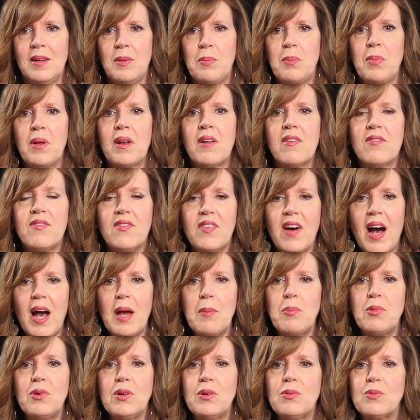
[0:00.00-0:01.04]
but a
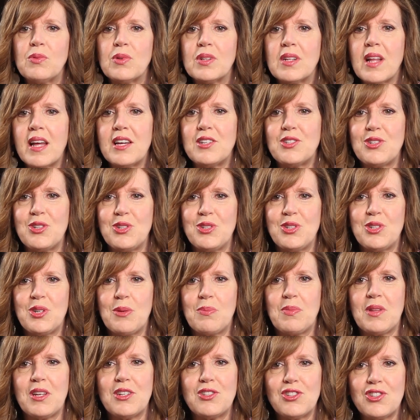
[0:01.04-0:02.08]
vibrant
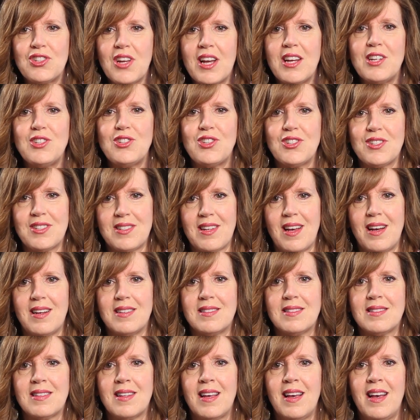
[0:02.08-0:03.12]
relationship that changes
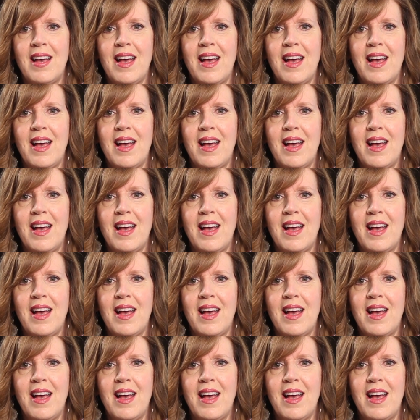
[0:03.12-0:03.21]
us